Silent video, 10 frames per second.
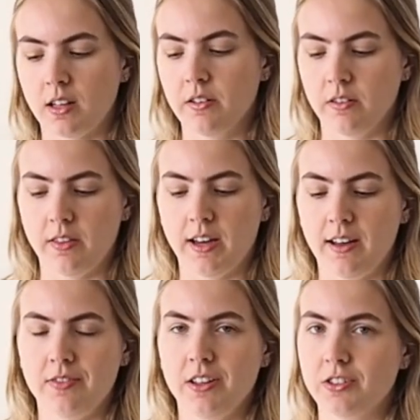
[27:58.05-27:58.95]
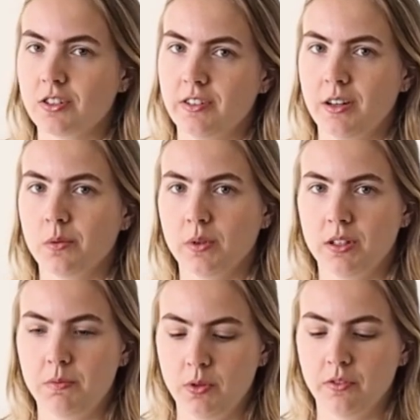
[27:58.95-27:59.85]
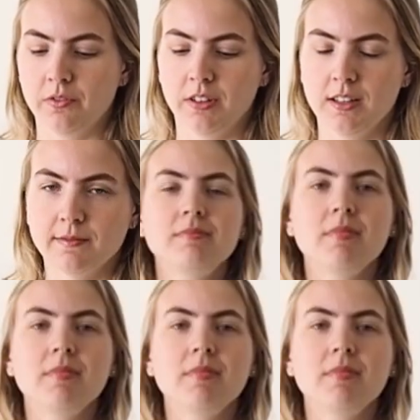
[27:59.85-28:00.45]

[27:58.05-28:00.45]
Other than that, they turned out really beautifully.